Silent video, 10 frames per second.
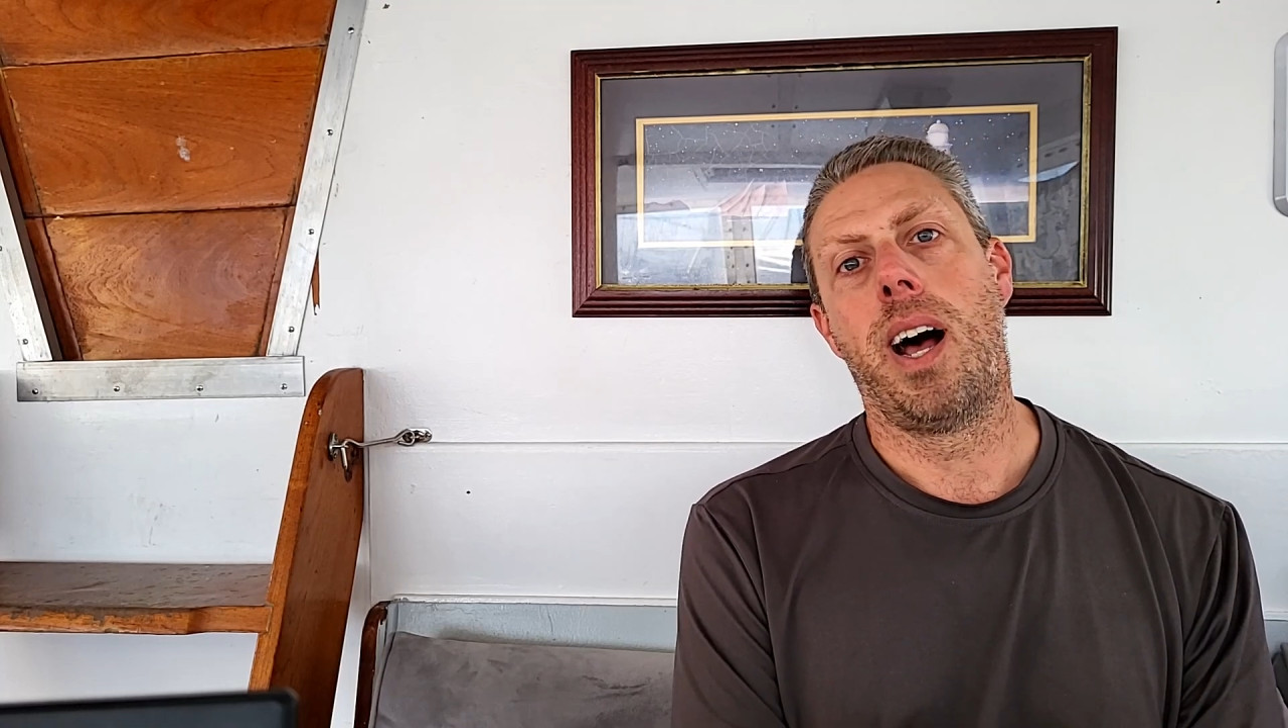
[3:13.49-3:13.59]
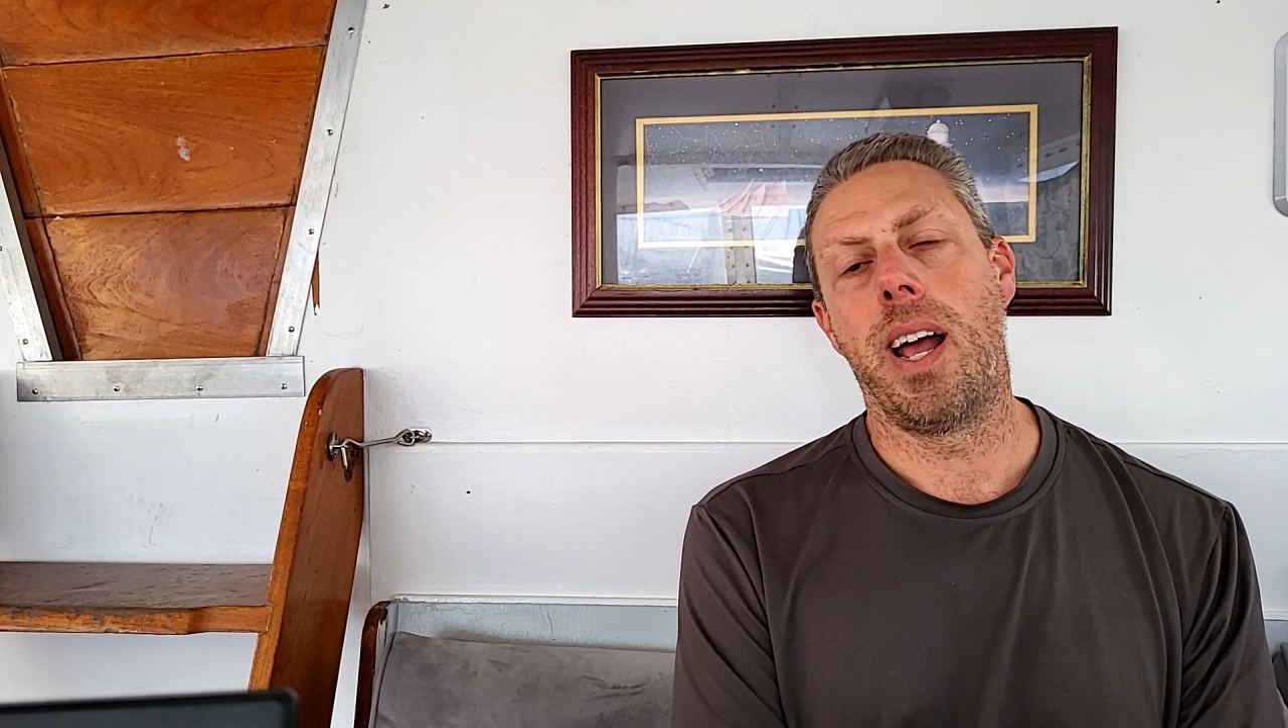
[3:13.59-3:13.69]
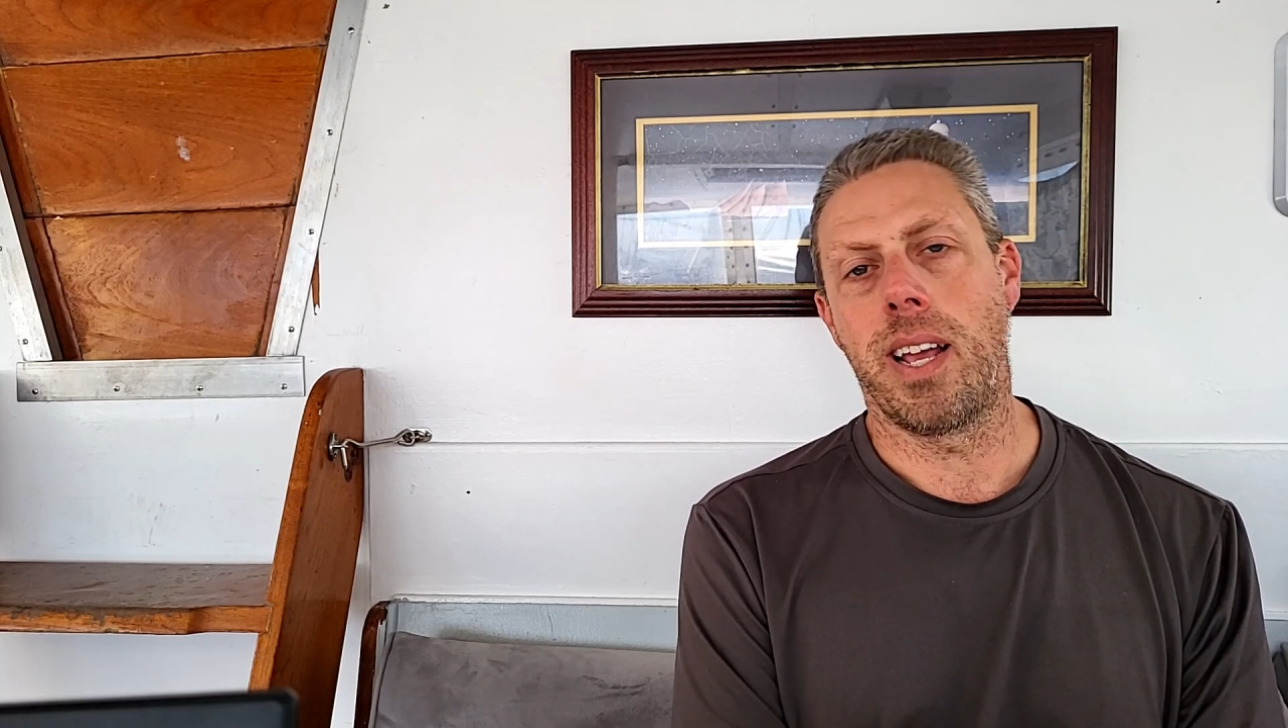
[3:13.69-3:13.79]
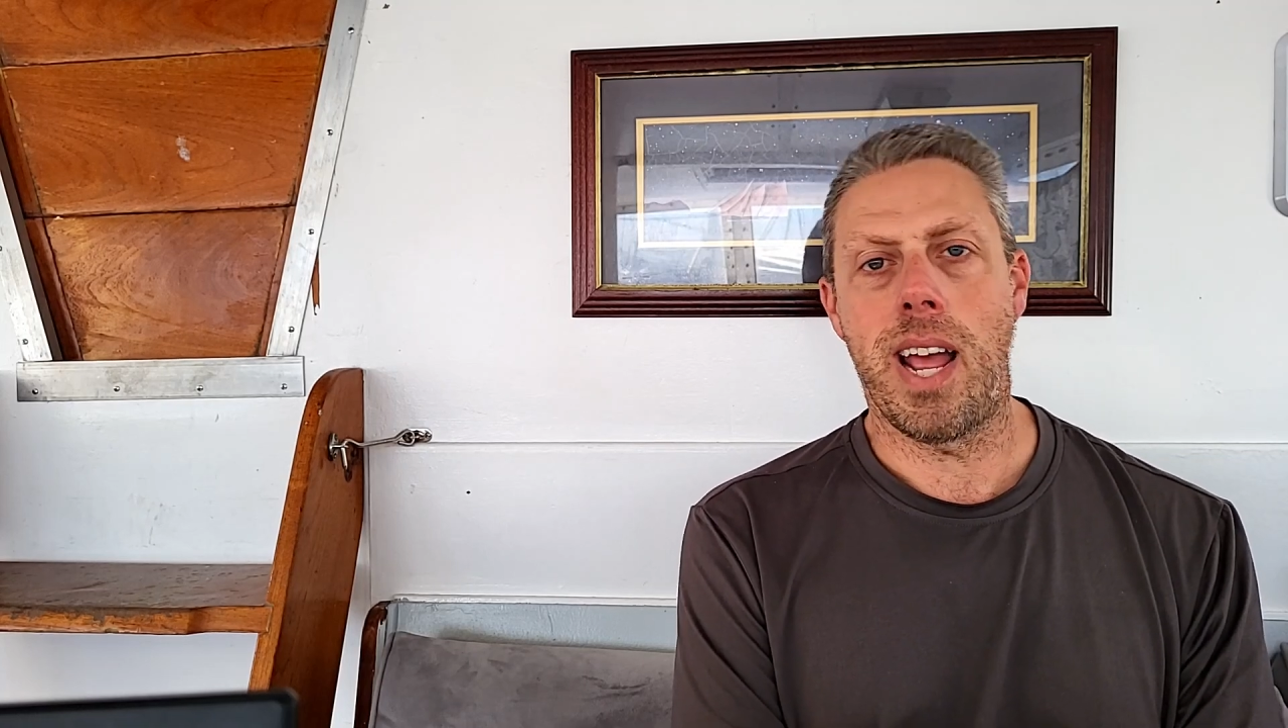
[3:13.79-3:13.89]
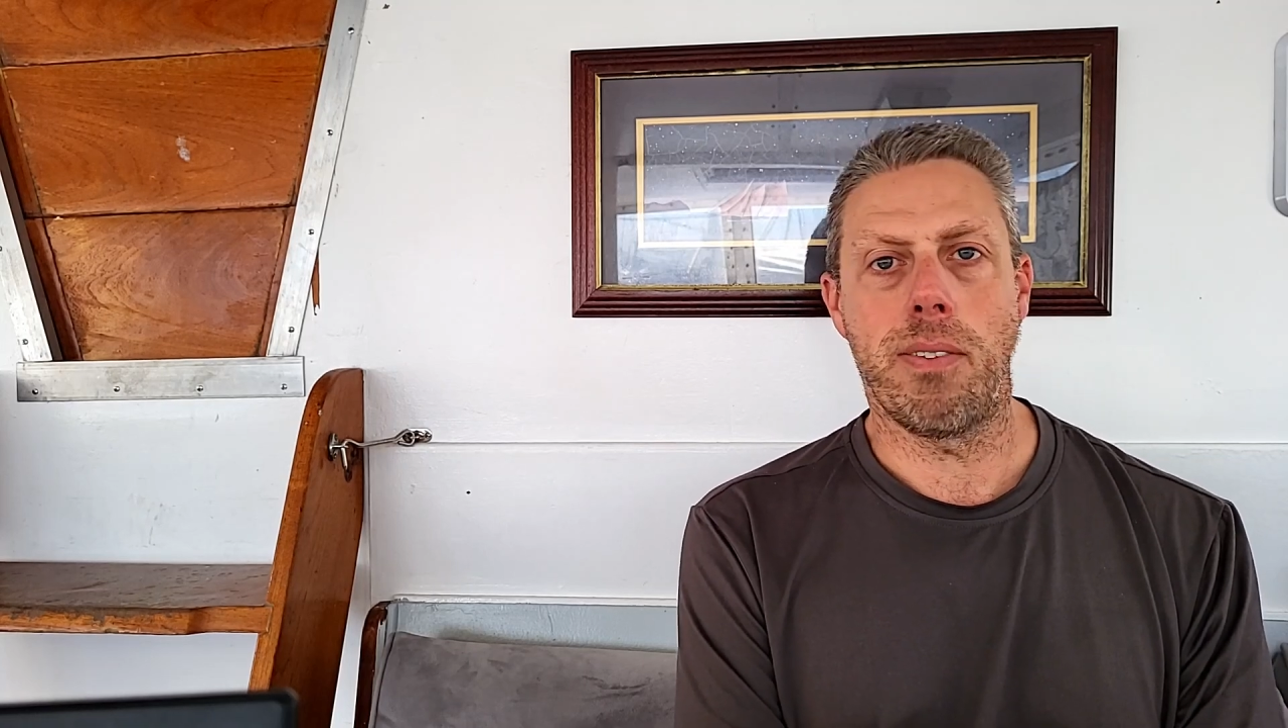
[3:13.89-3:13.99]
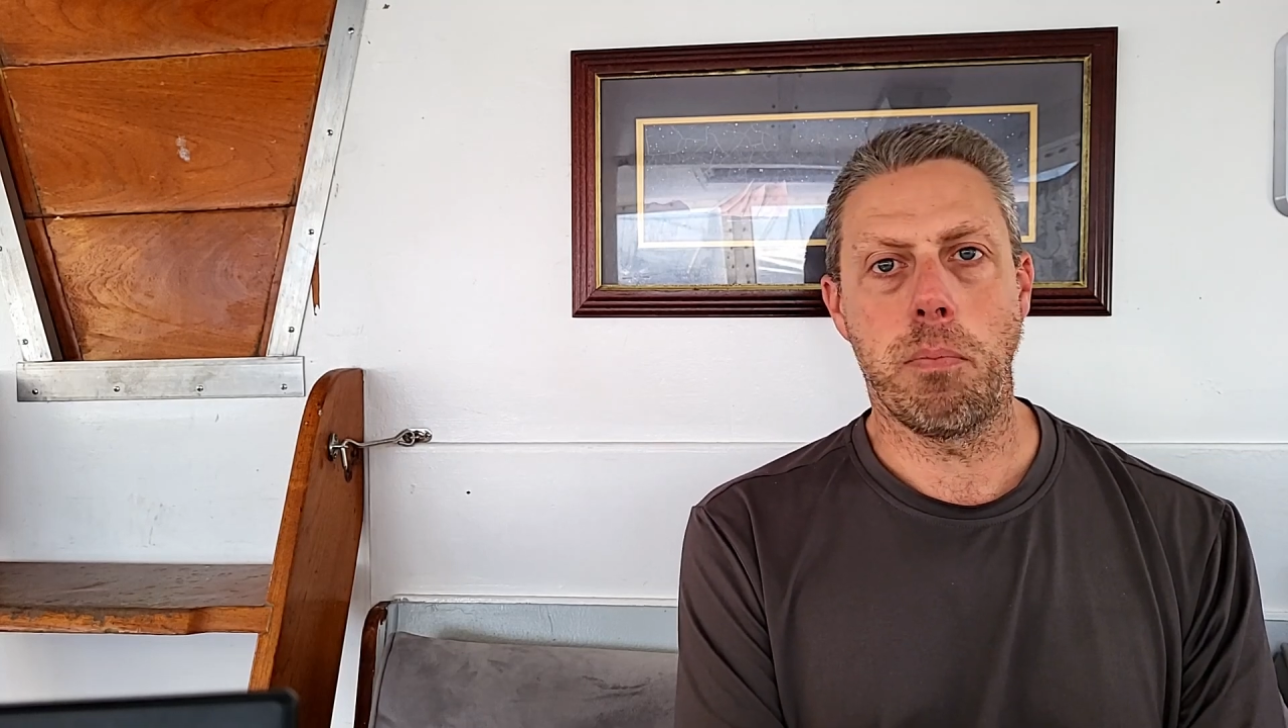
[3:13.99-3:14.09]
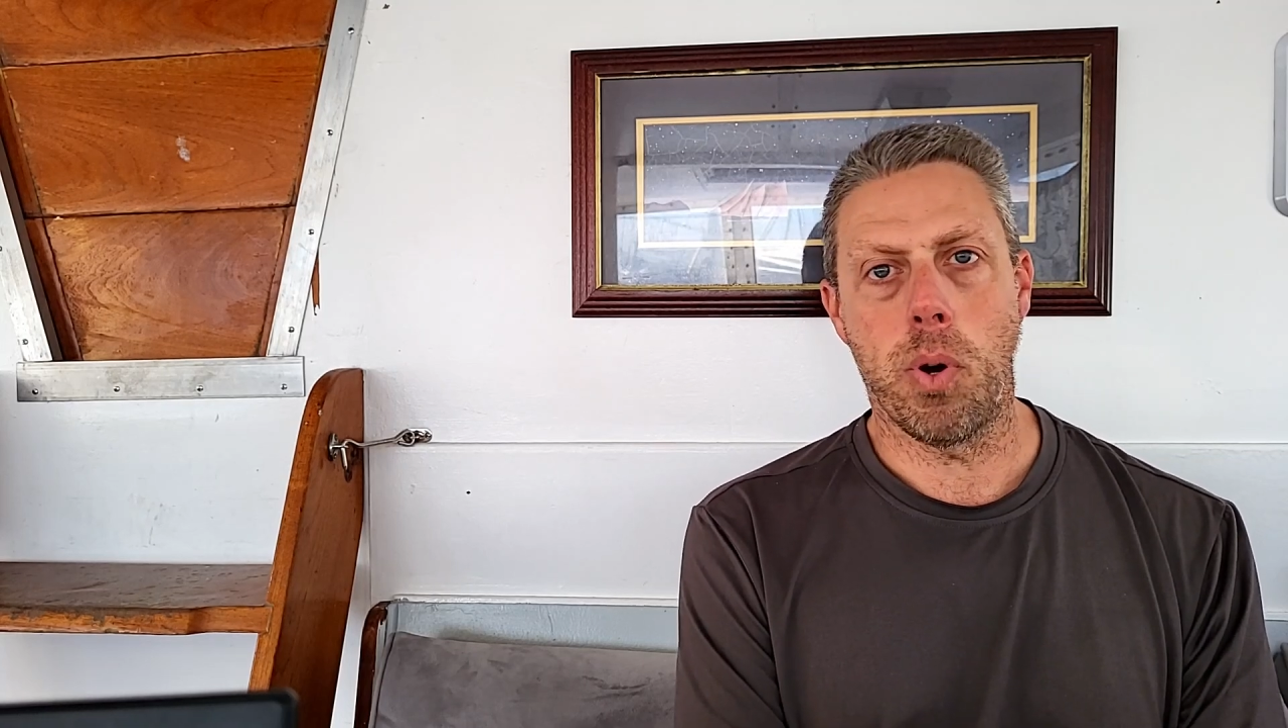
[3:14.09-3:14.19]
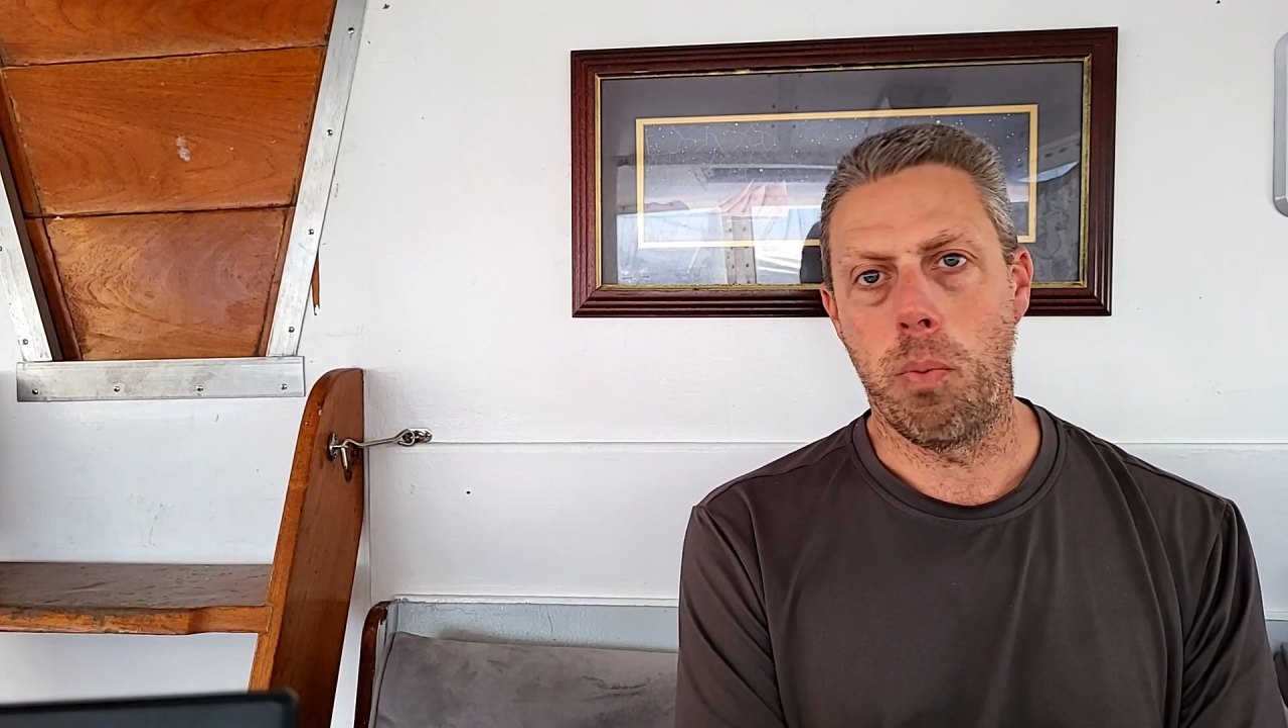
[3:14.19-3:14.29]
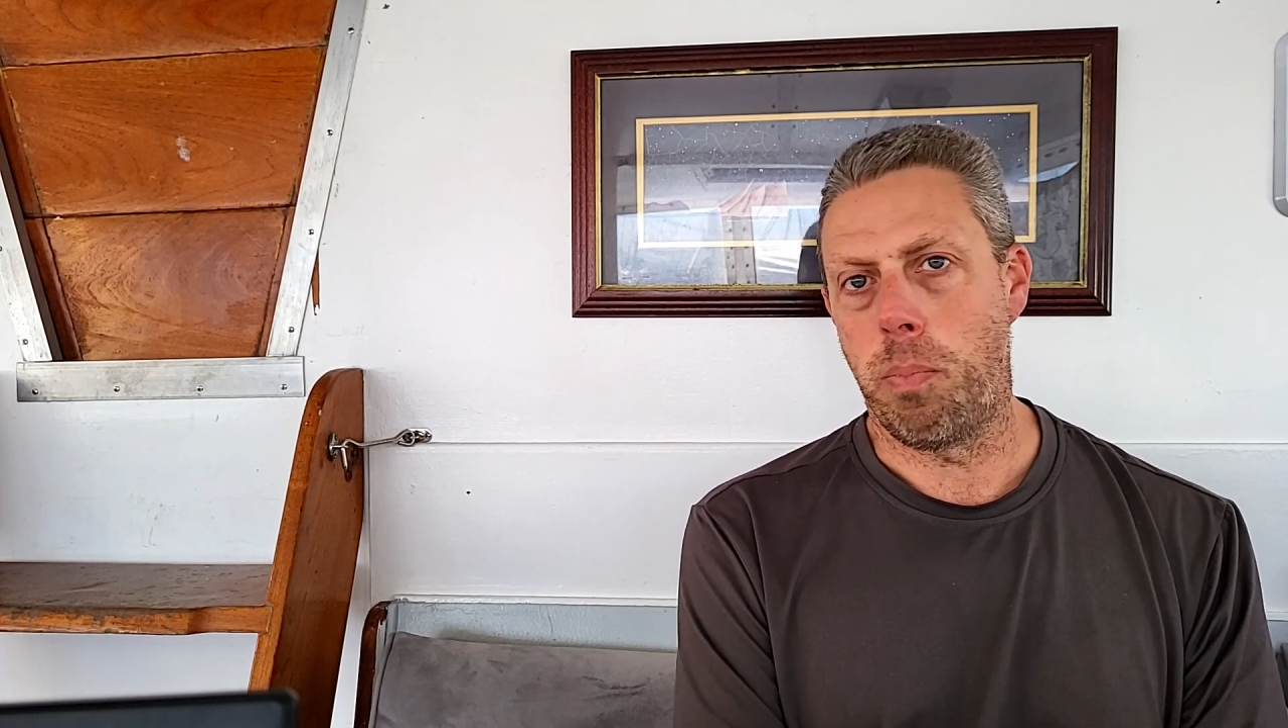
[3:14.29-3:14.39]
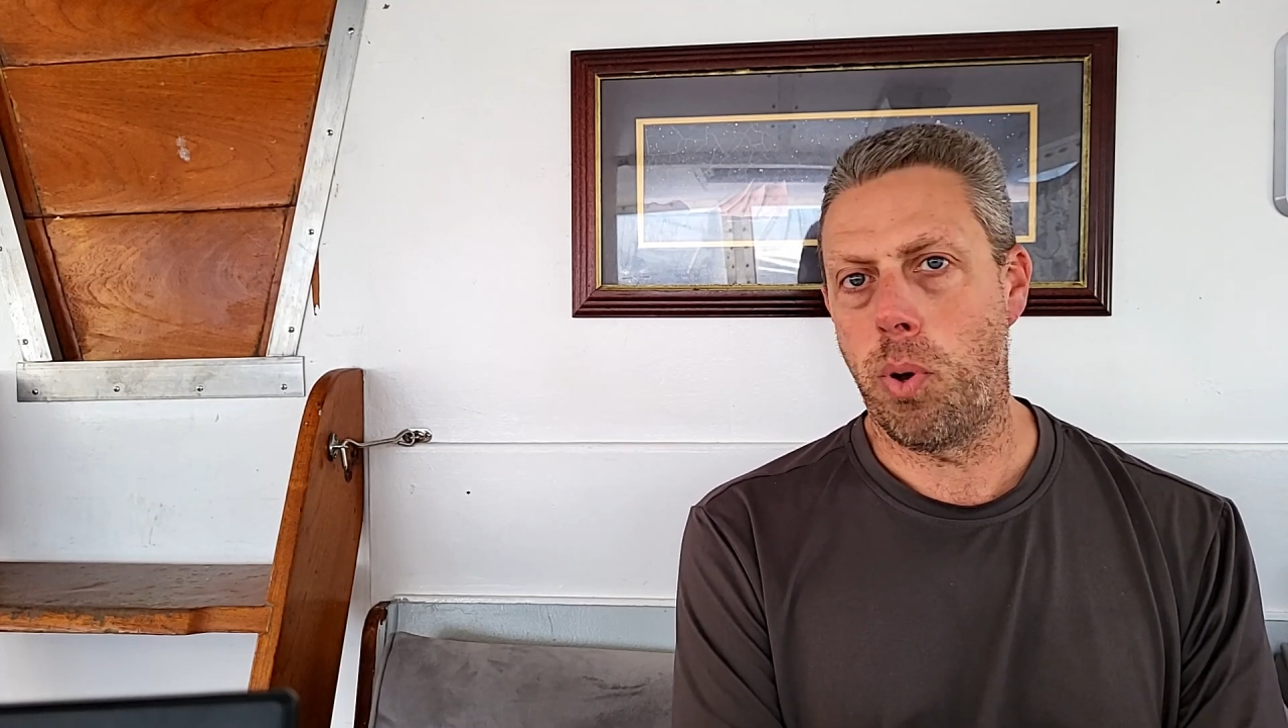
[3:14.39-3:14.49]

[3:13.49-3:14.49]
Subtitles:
I can have the boat